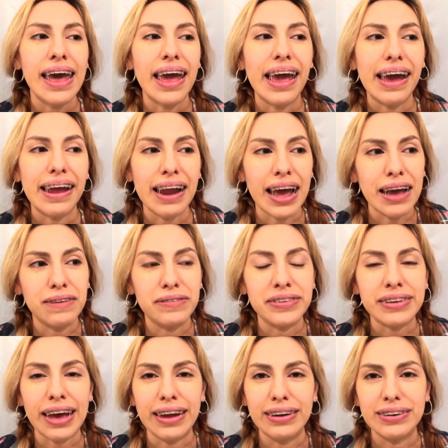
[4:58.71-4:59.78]
And I was
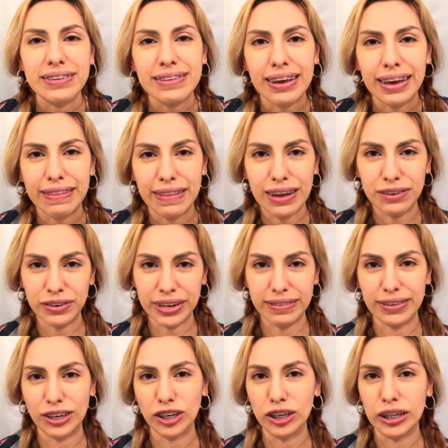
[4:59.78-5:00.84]
kind of just like in that
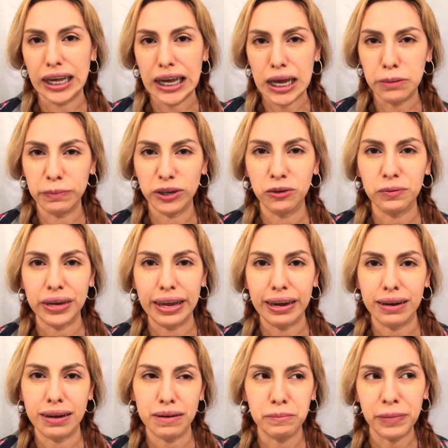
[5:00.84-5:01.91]
transition, like in
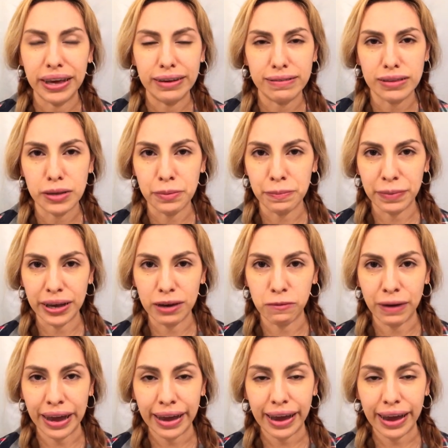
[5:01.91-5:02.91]
between being asleep and being awake.